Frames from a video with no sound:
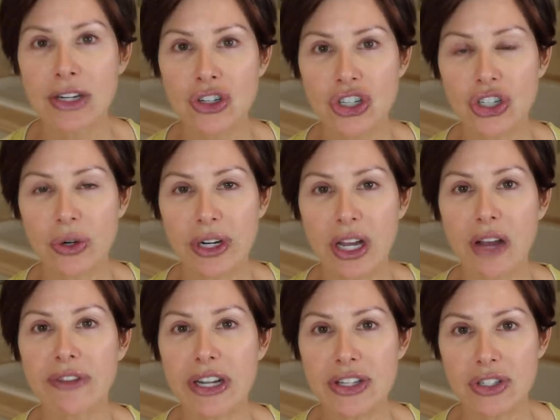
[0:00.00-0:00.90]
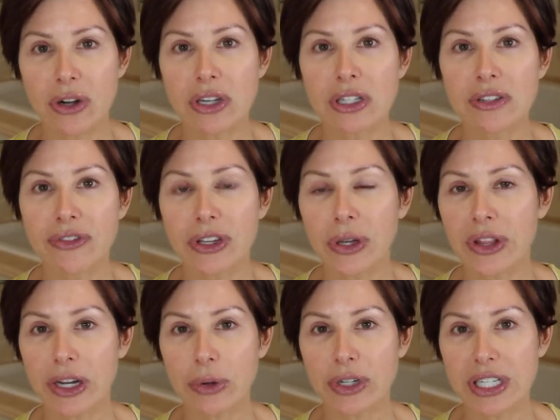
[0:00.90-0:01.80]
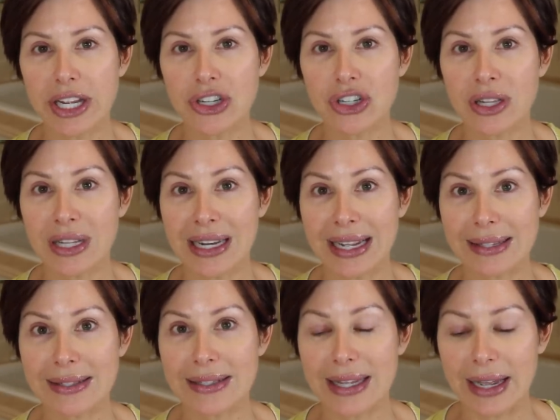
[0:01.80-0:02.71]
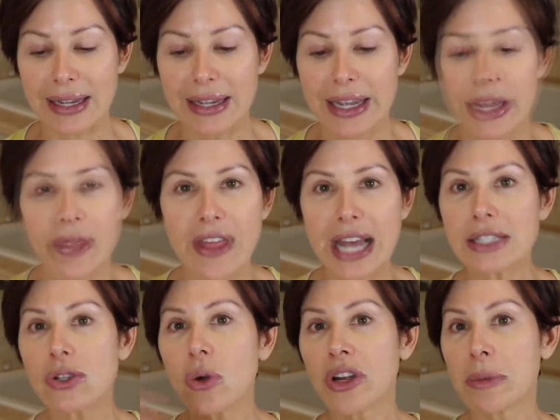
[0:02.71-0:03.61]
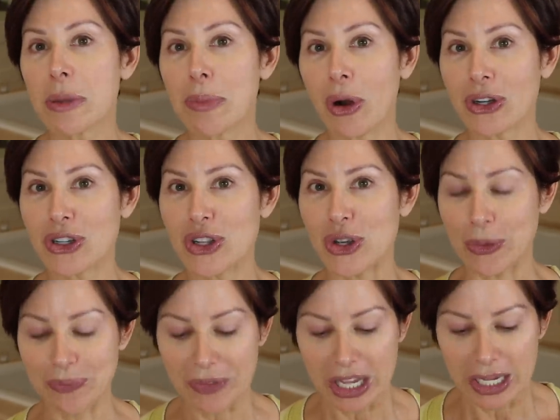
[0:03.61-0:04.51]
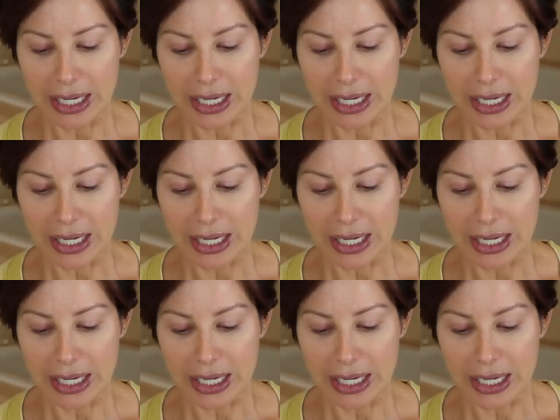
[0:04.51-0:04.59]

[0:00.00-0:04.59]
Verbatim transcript: And sure enough, I started to feel the irritation the next day. That's going to be part 2.